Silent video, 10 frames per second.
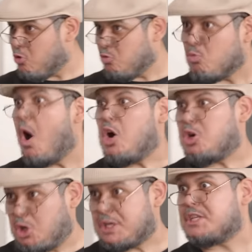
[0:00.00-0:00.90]
don't
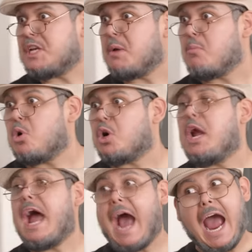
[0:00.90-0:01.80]
want cookies
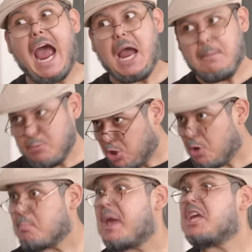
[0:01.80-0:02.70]
anymore. I'm
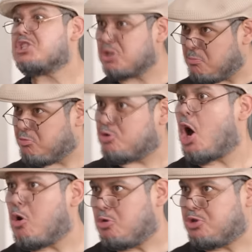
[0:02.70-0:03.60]
gonna make some
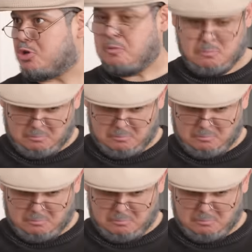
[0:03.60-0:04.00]
toast.